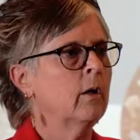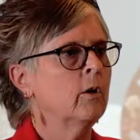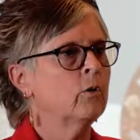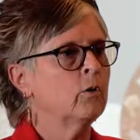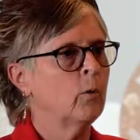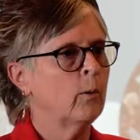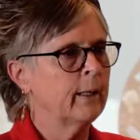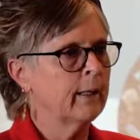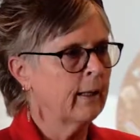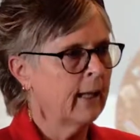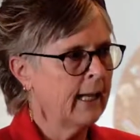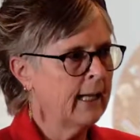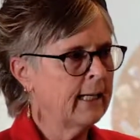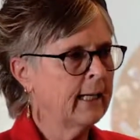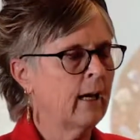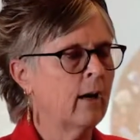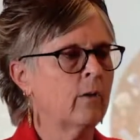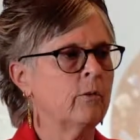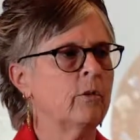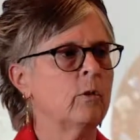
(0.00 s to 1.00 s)
So in Lake
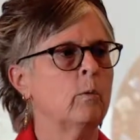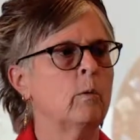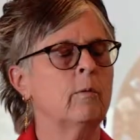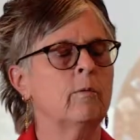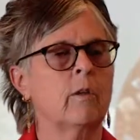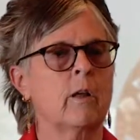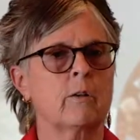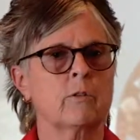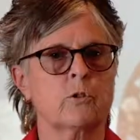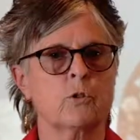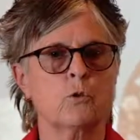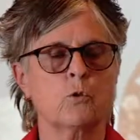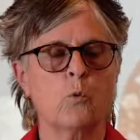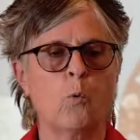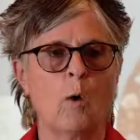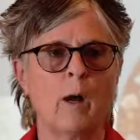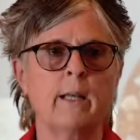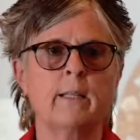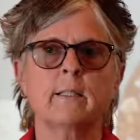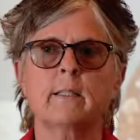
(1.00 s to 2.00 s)
County, we've lost
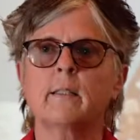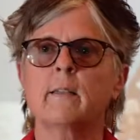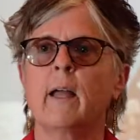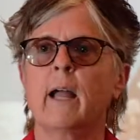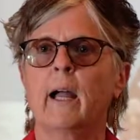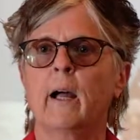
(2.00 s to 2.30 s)
twice the